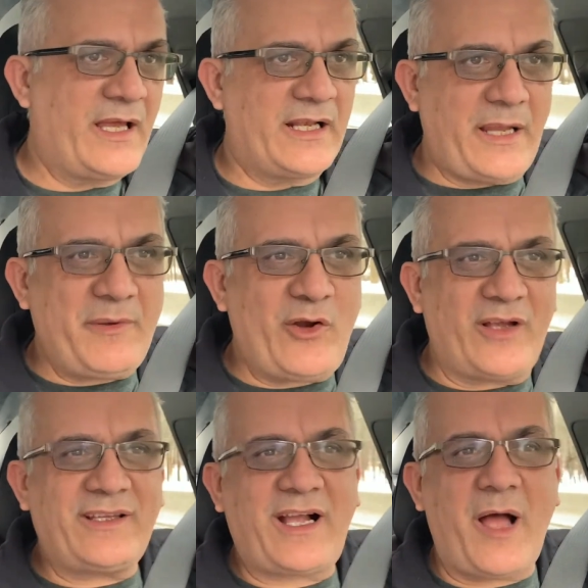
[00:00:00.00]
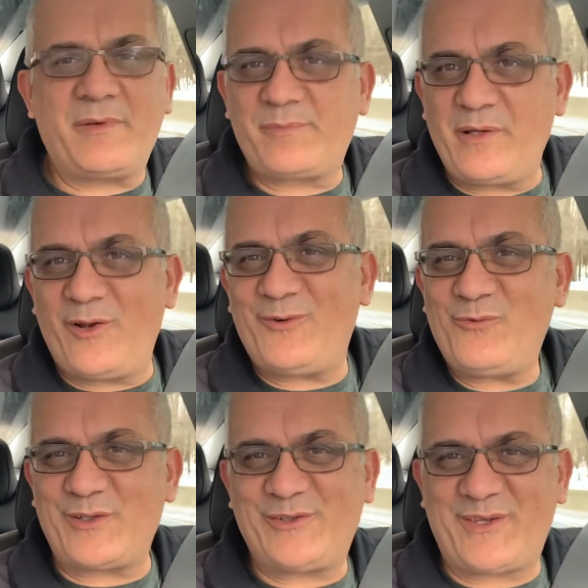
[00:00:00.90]
Let me know in the comments below
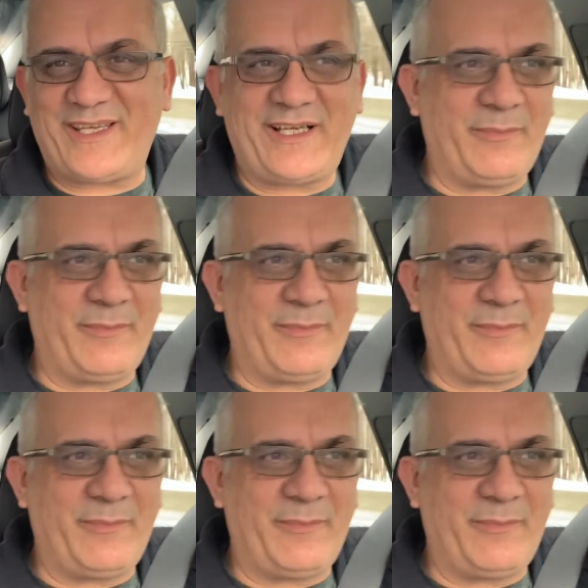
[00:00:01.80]
what you think